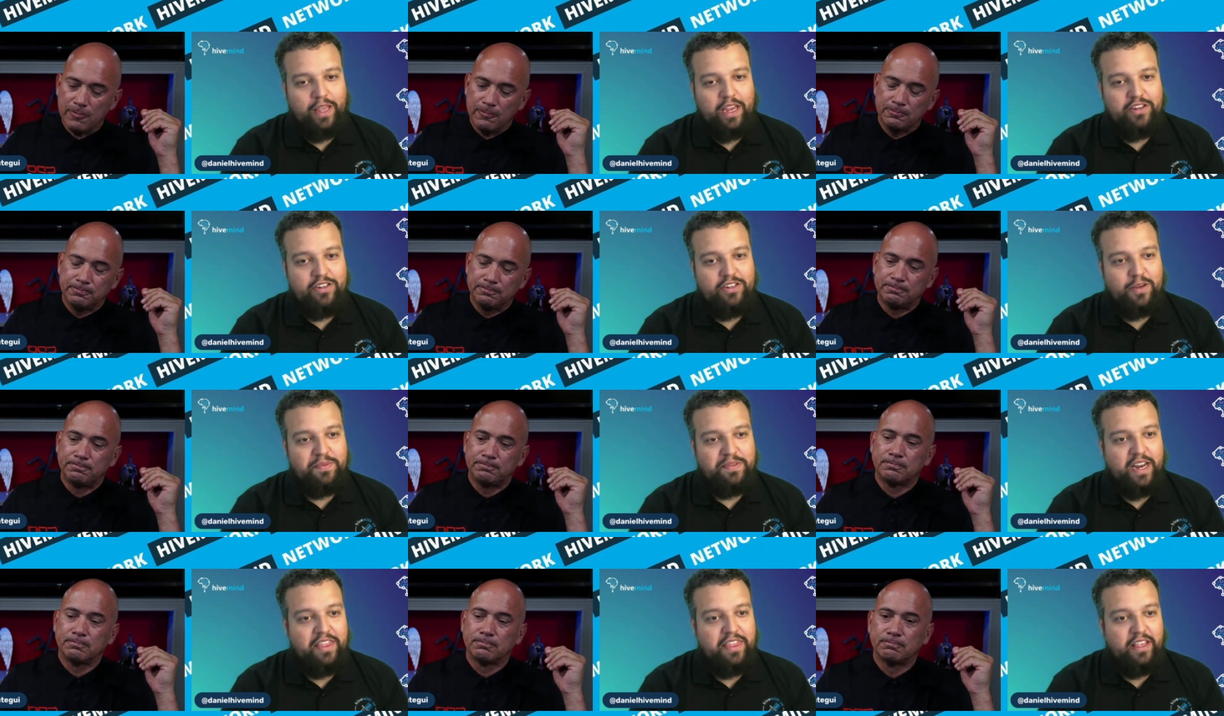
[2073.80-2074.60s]

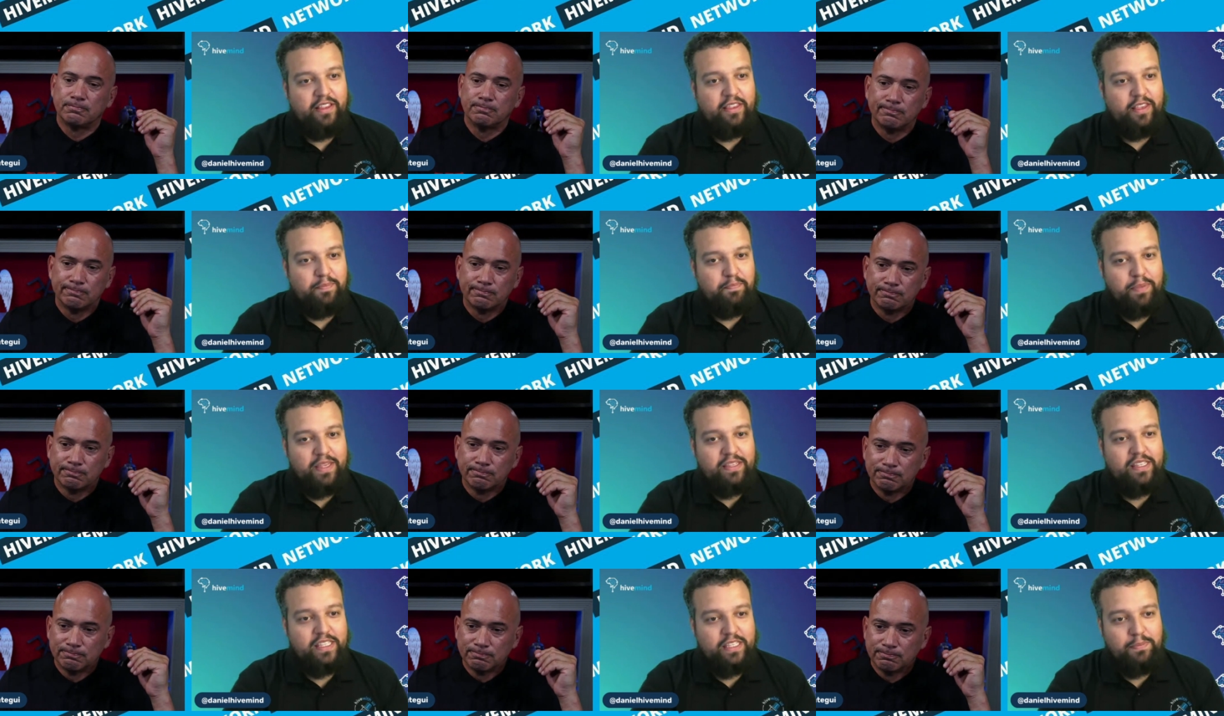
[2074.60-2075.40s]
Speaker 1: relationships and I think the
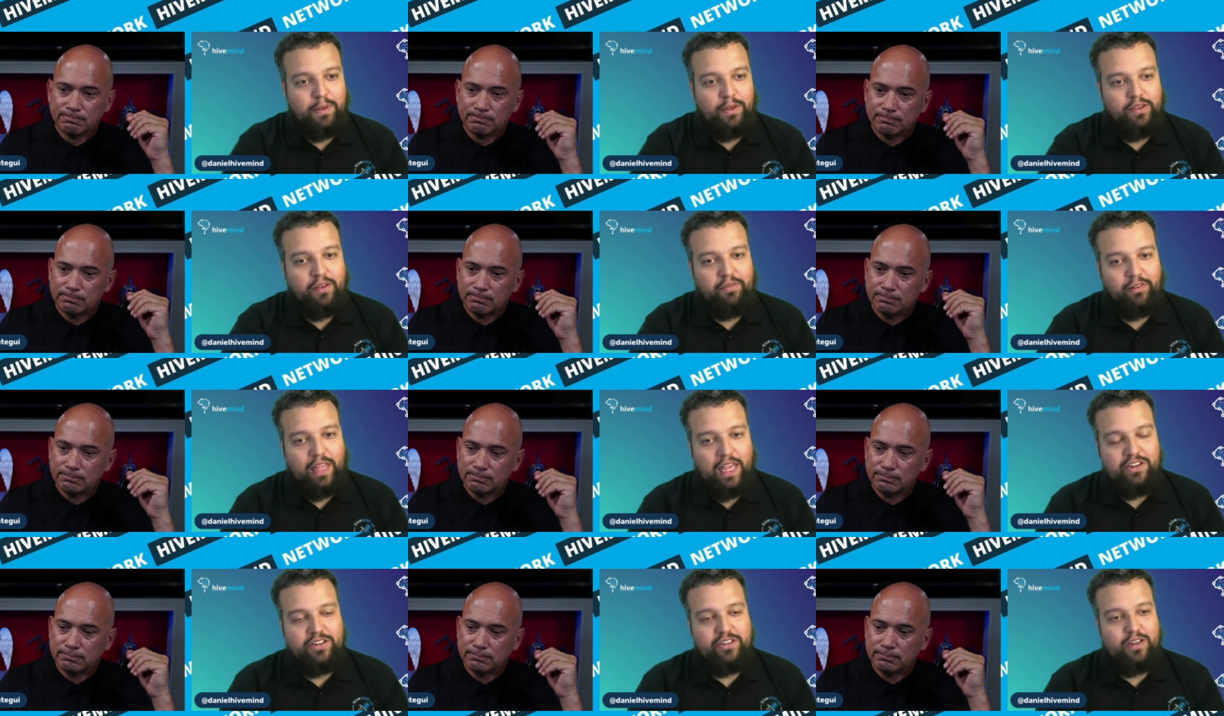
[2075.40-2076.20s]
business is built off
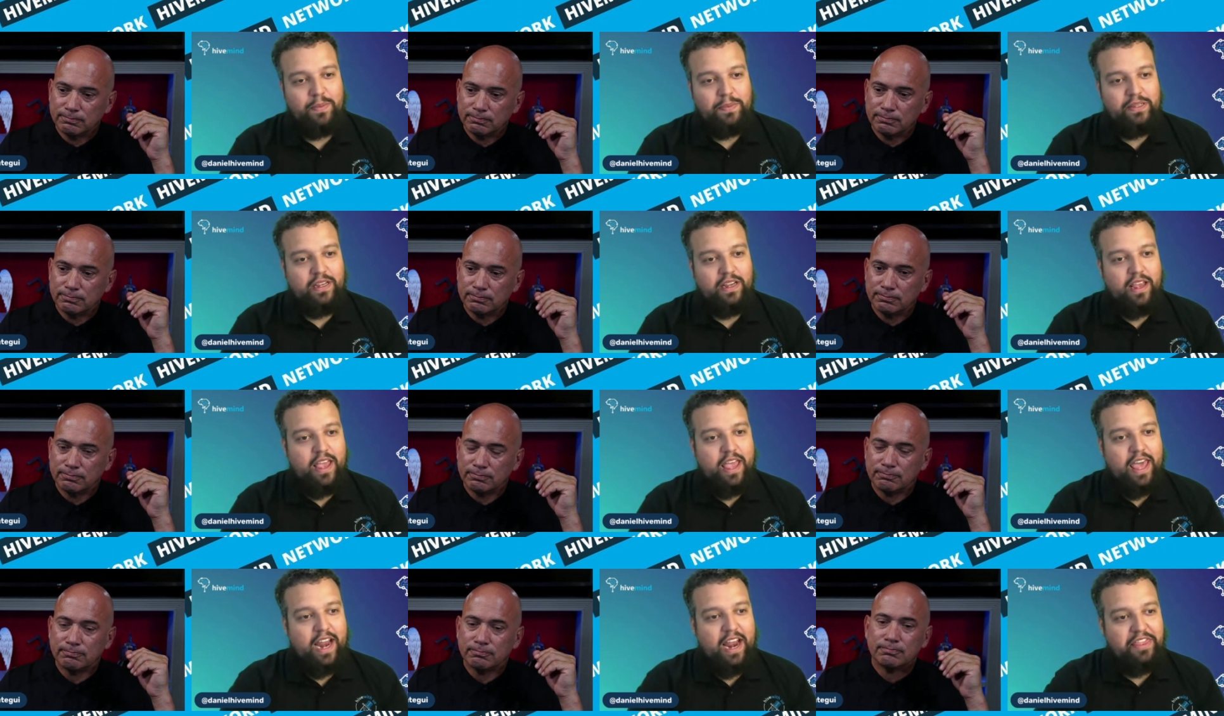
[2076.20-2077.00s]
relationships
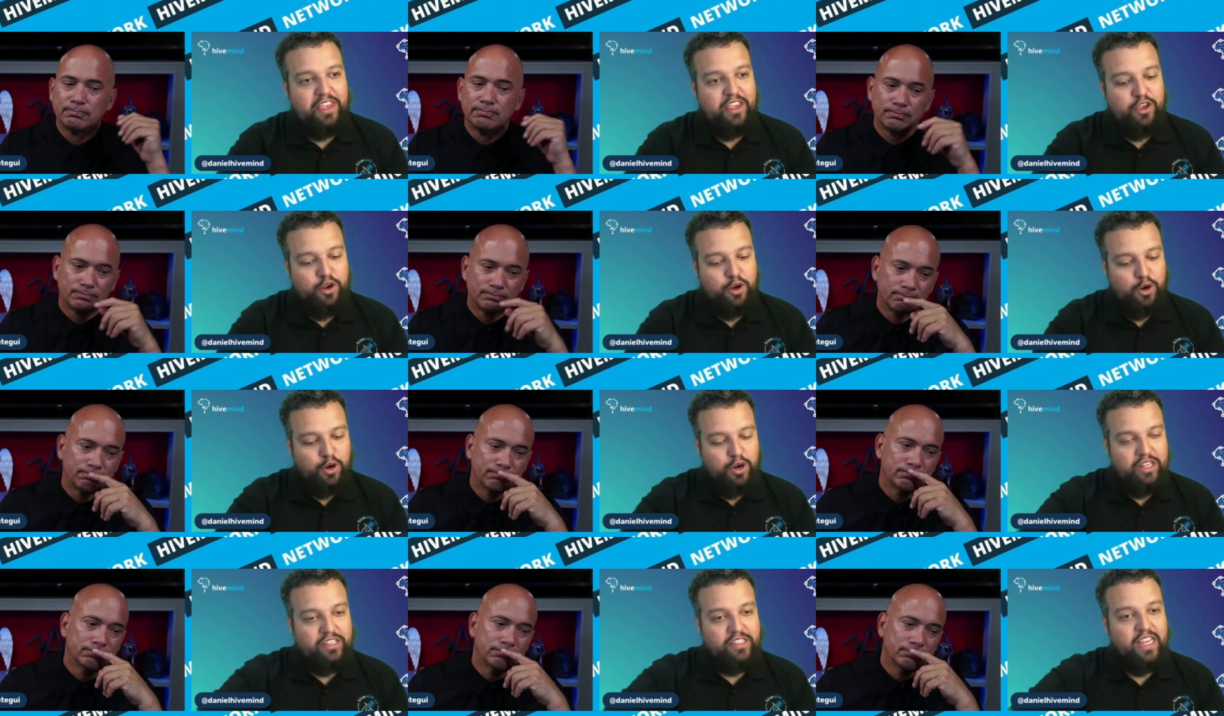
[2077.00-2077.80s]
and I think
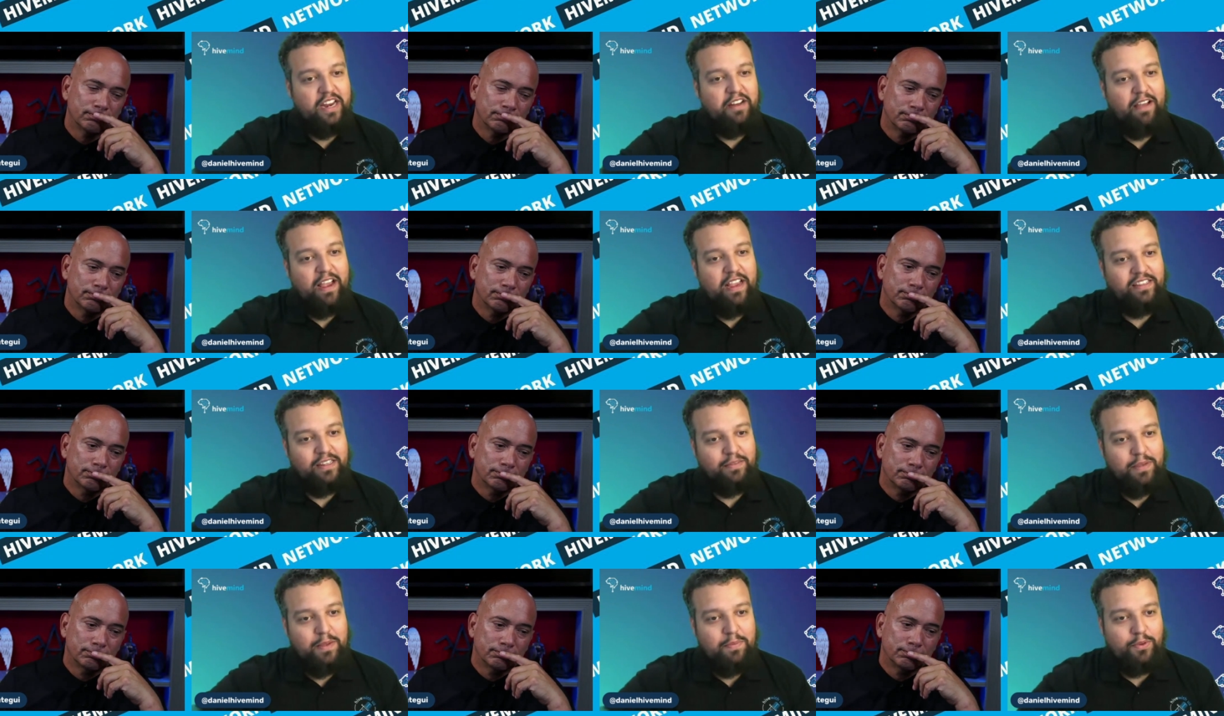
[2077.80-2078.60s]
you're
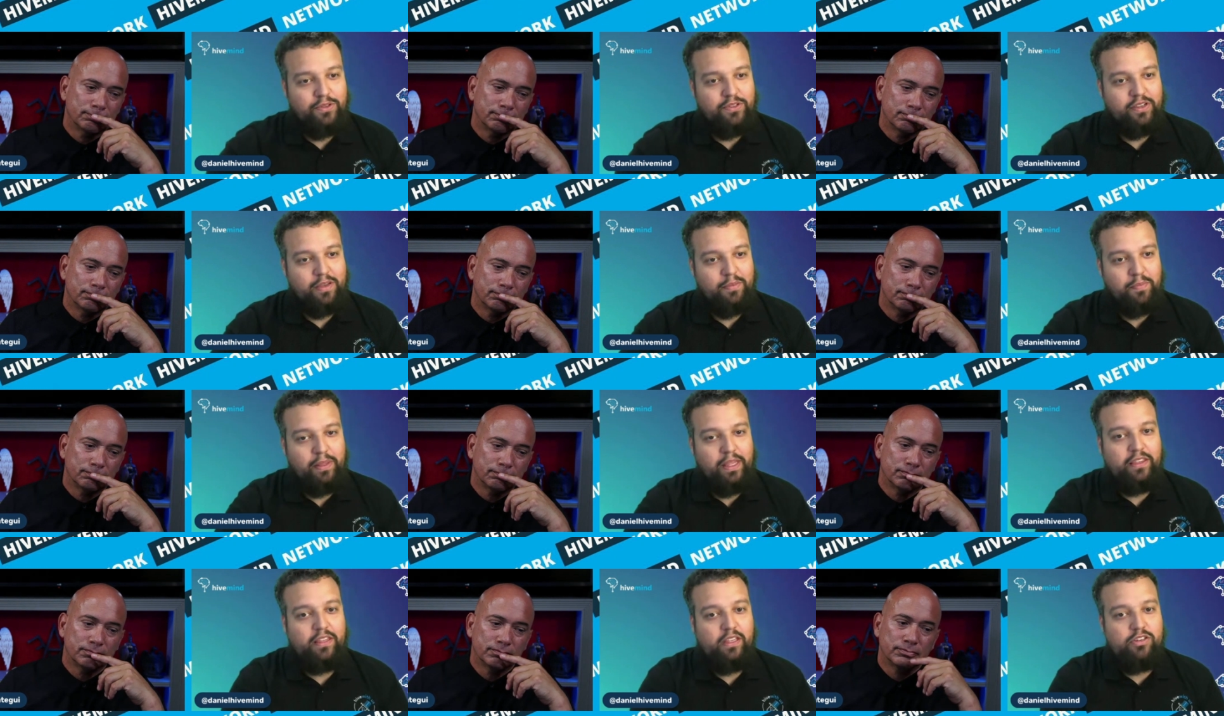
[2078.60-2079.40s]
incentivizing people to
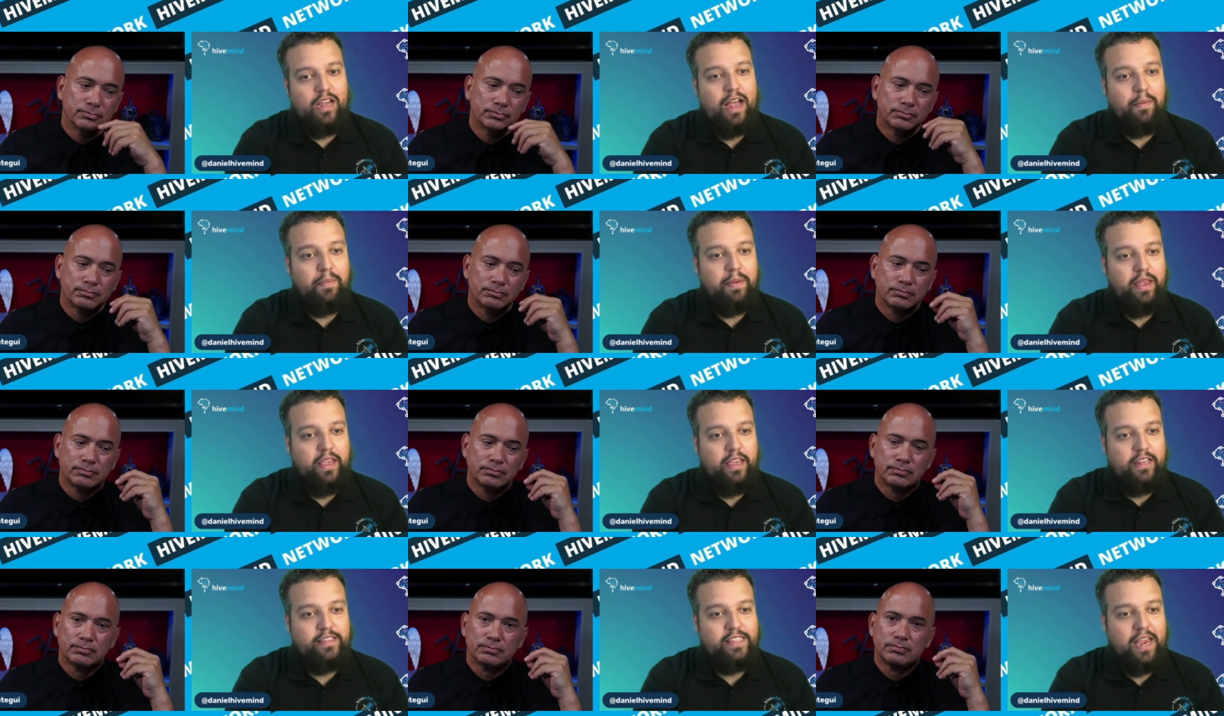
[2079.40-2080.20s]
complete the job
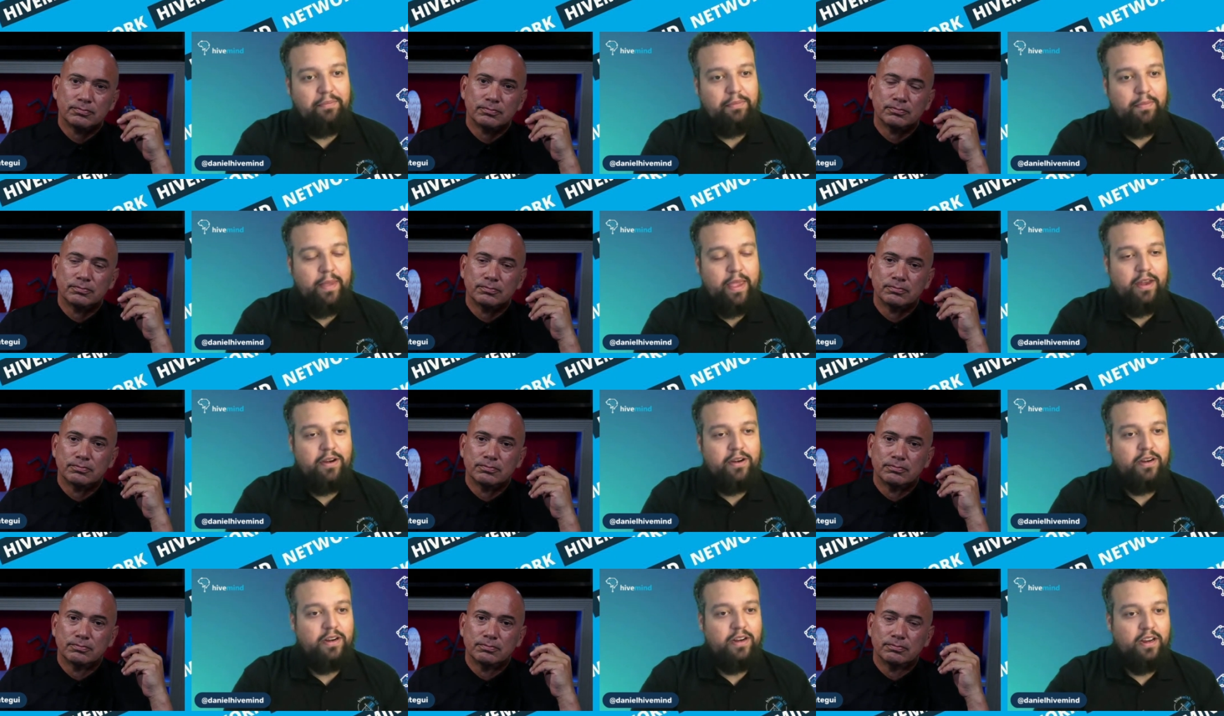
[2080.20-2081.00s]
in a timely
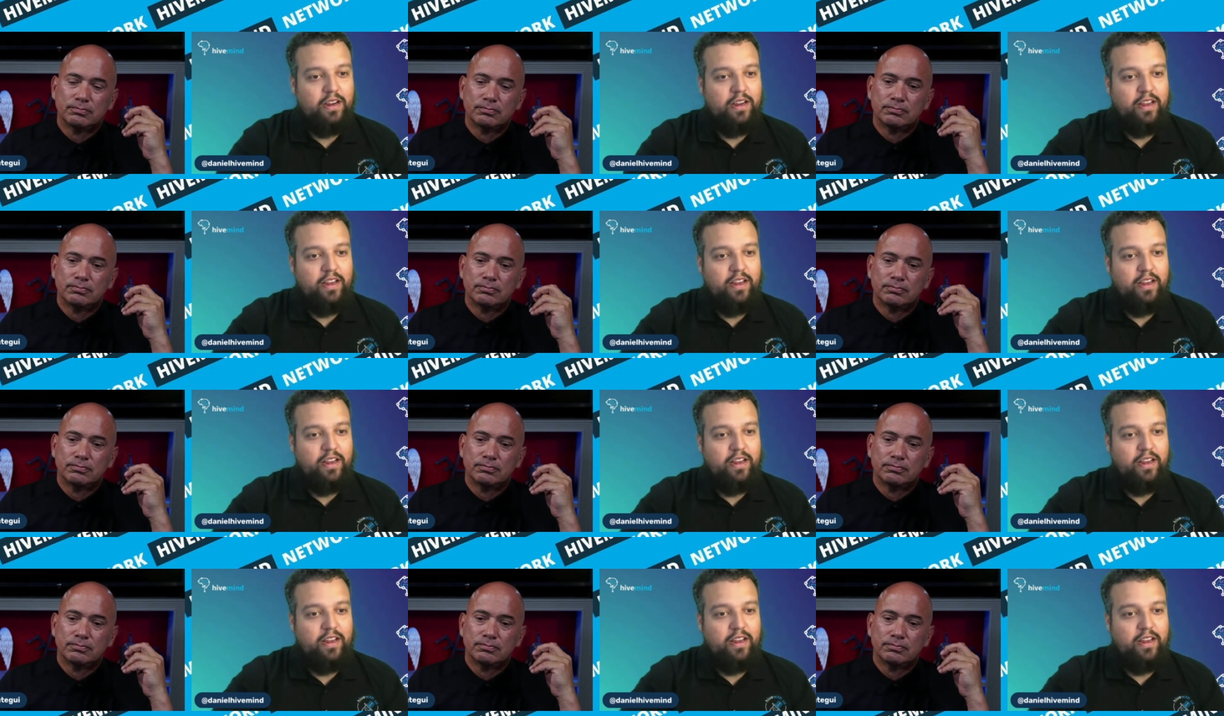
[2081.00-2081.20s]
manner